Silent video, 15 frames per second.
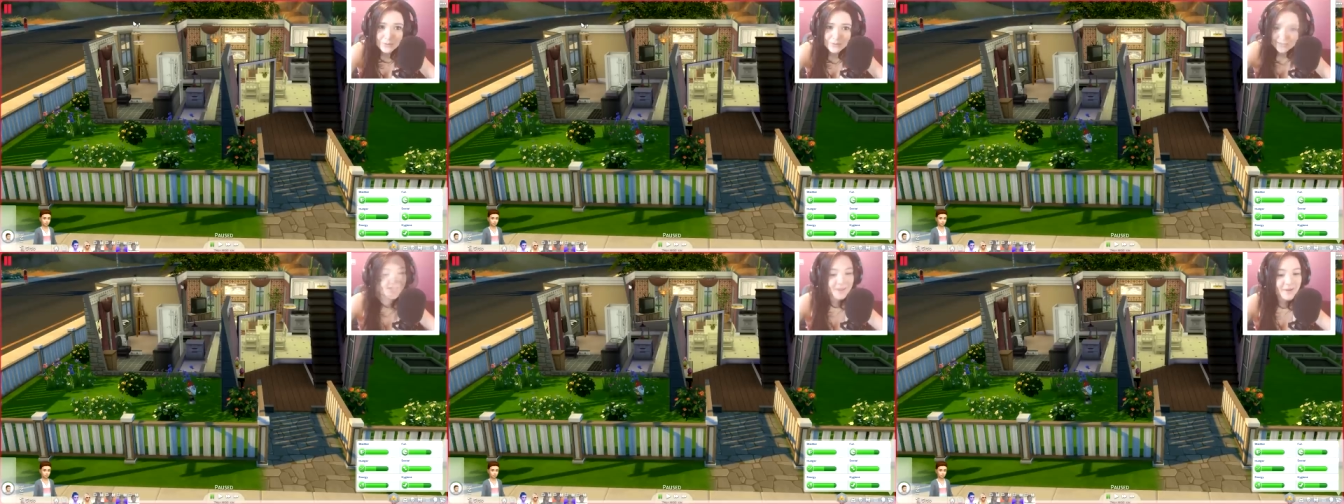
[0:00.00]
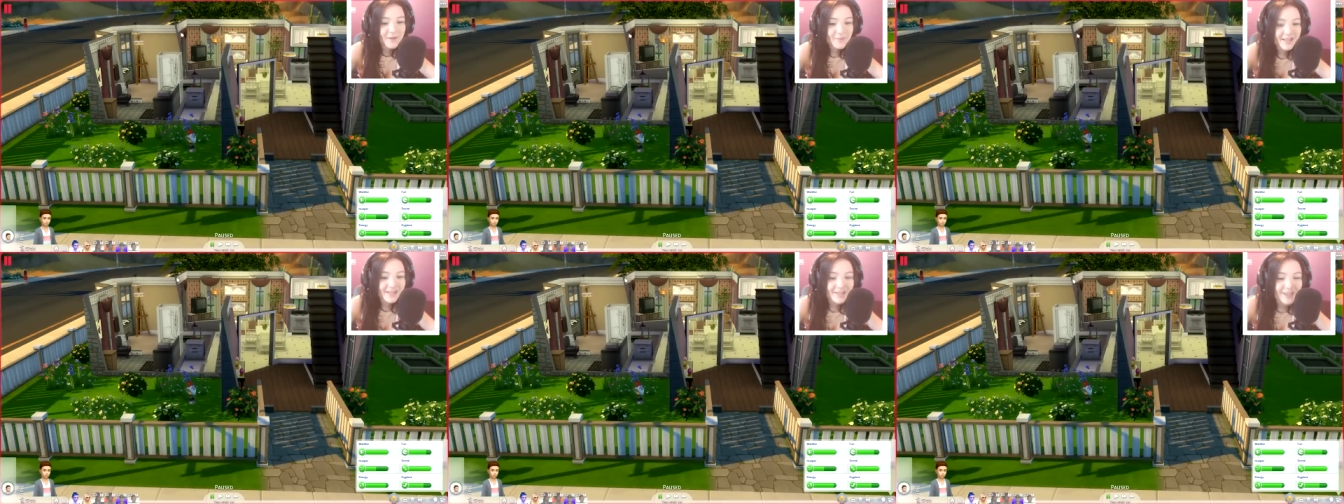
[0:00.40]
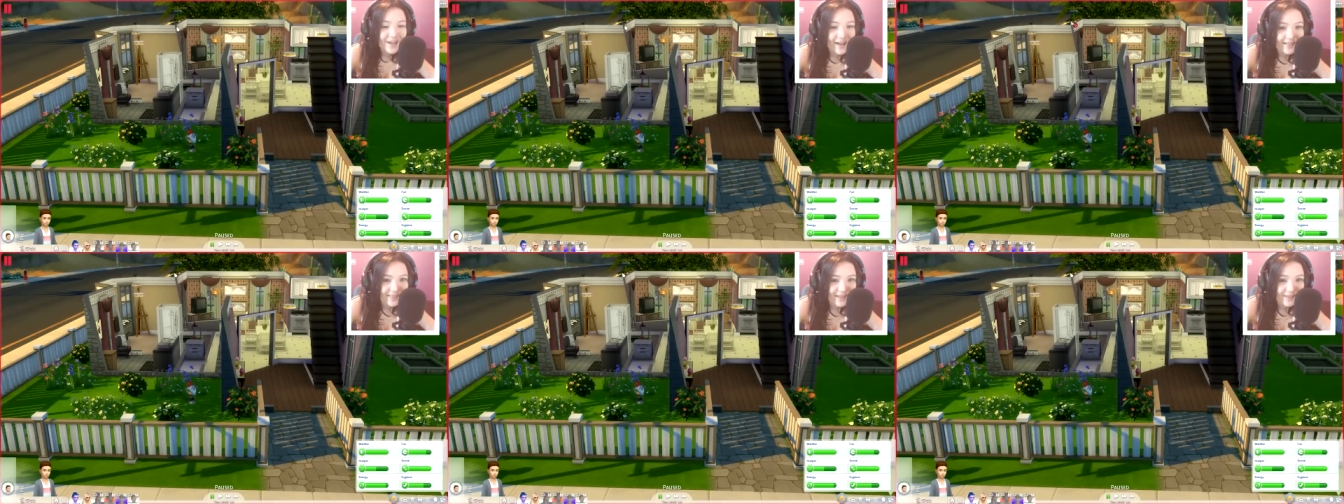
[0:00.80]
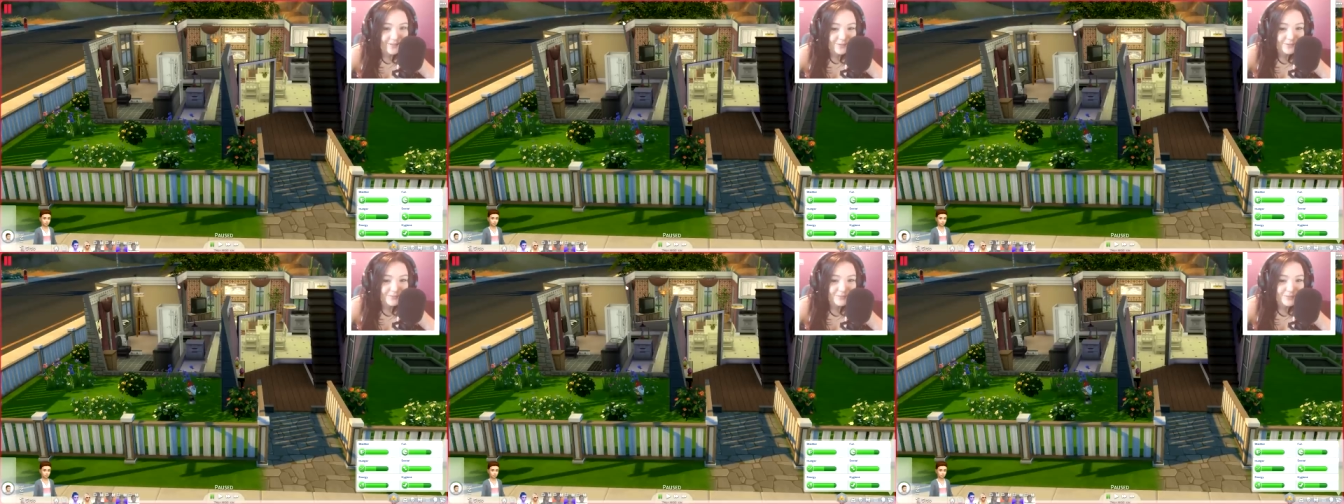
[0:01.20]
You guys know how much I
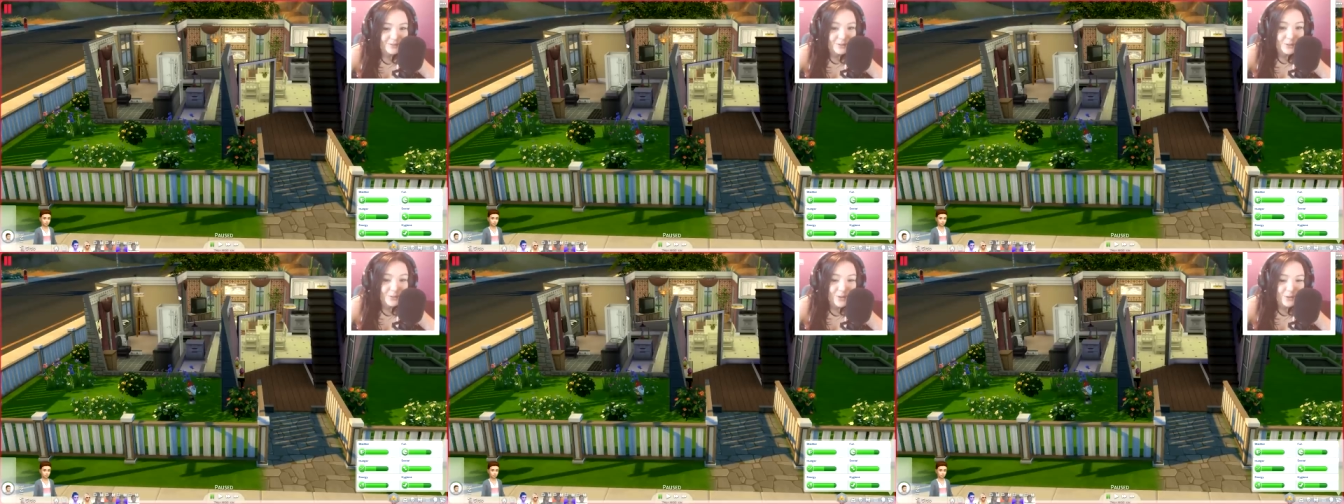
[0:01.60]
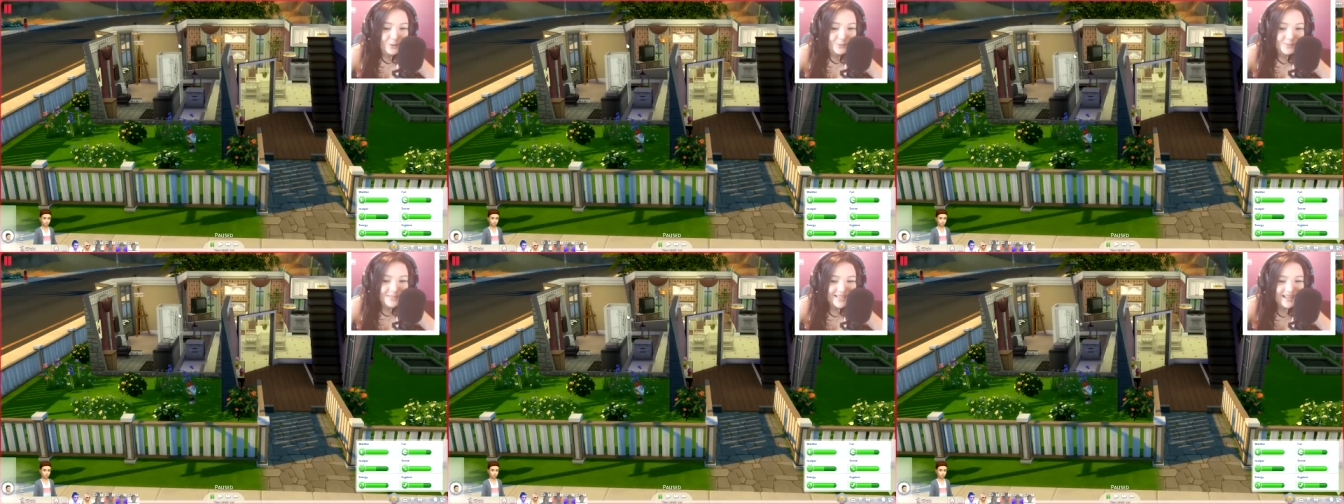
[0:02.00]
love new homes.